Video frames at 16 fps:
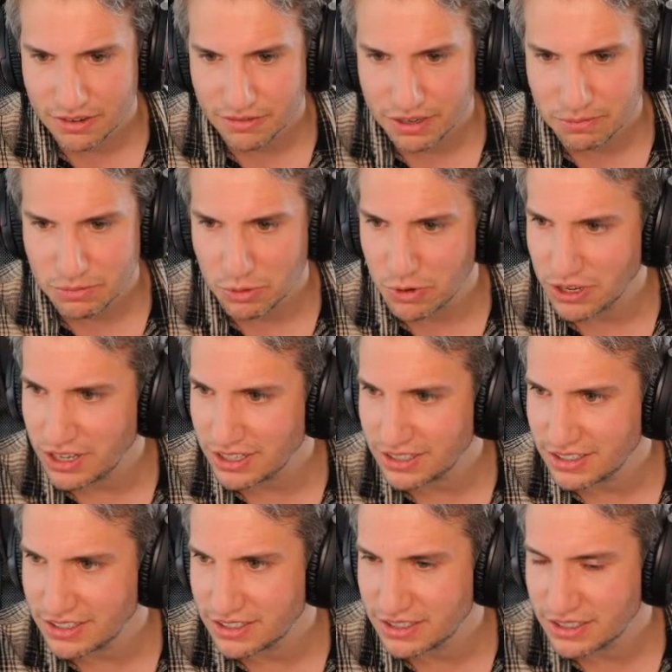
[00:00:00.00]
the wall like
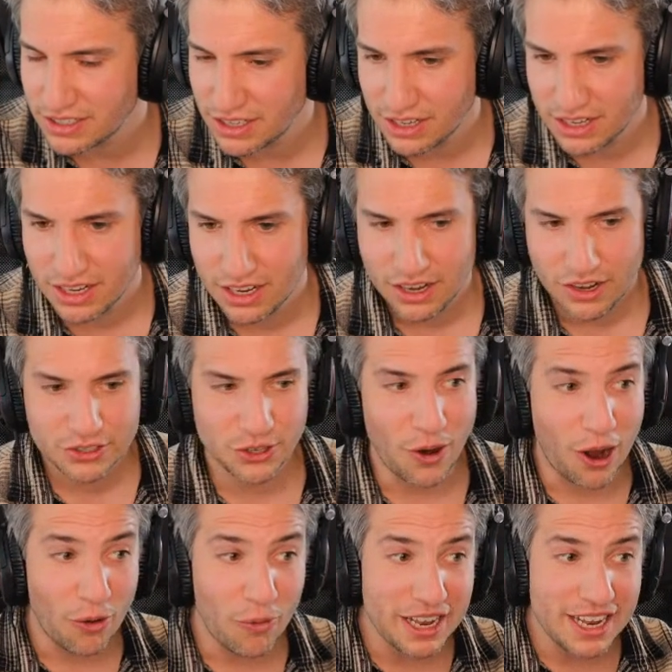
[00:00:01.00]
this. So
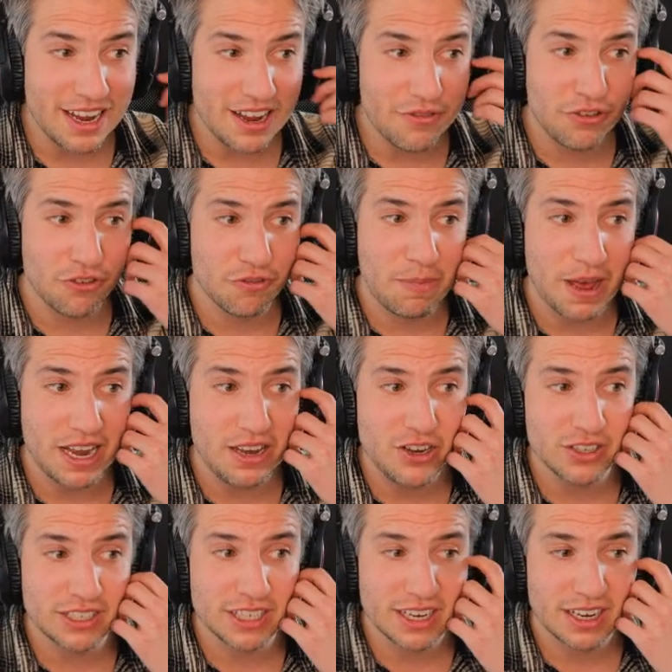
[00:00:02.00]
already, if you've been
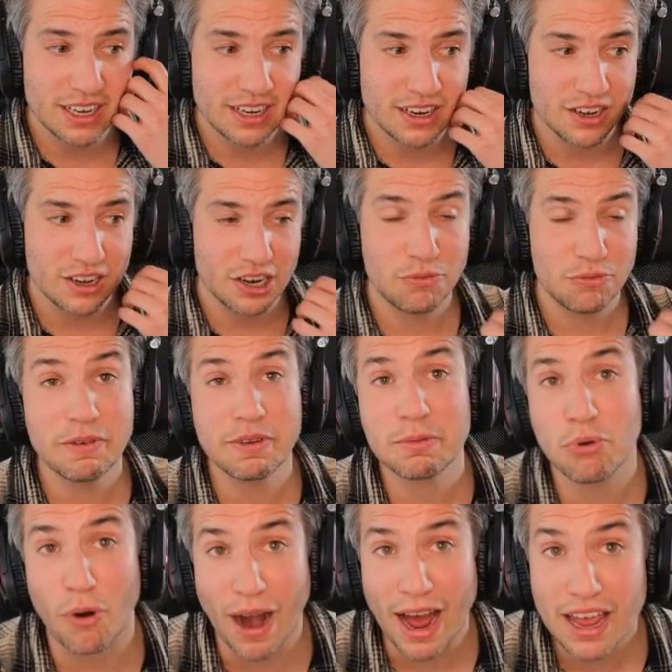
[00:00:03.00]
using Revit
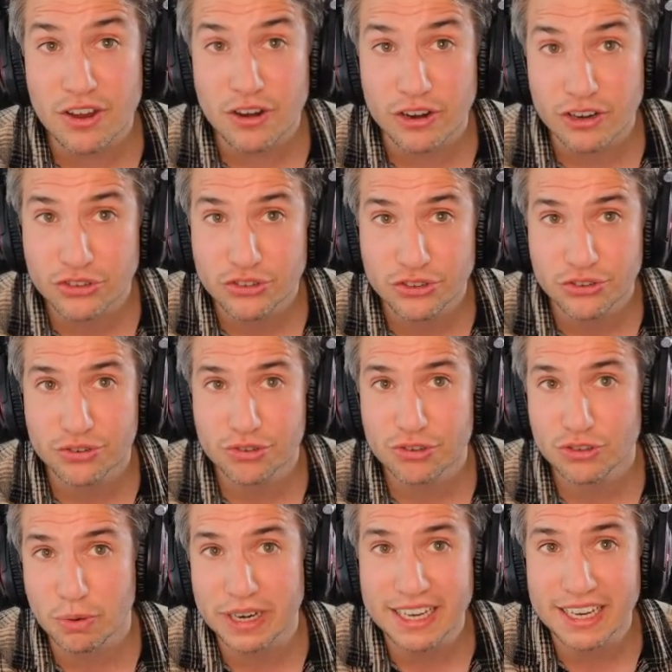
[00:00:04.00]
prior to
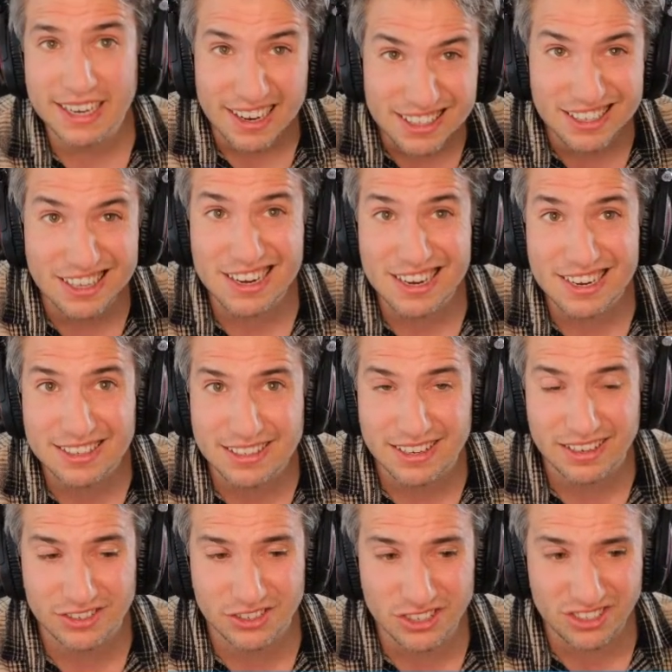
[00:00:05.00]

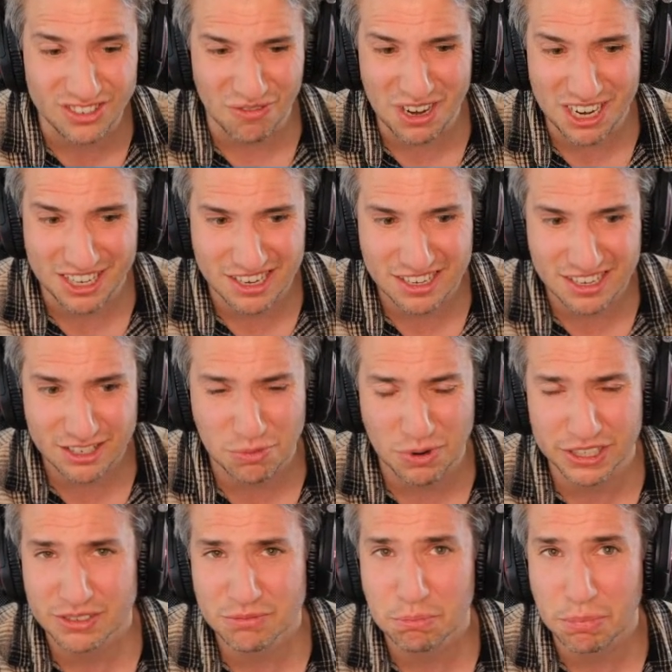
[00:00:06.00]
2019, just doing this
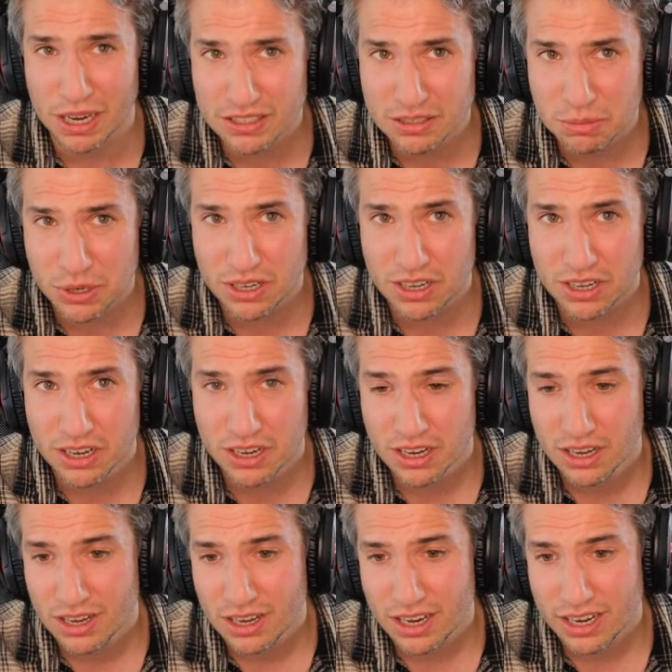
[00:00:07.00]
wasn't possible.
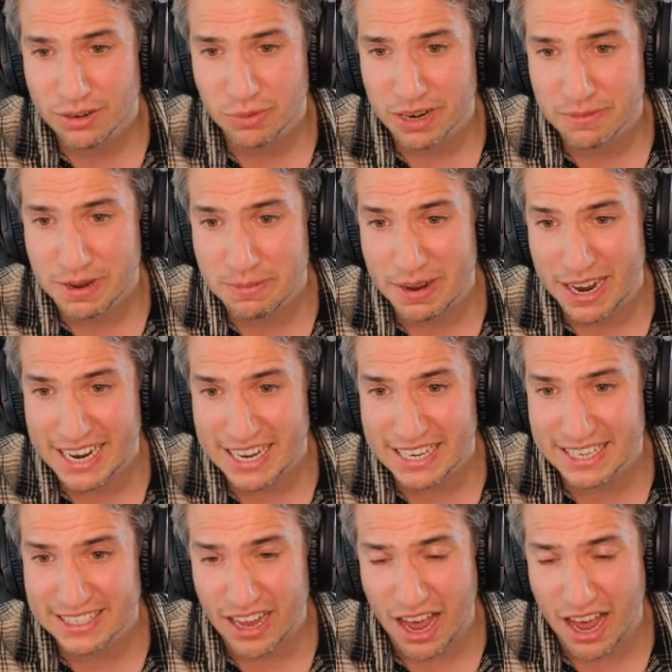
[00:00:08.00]
And what I mean by that is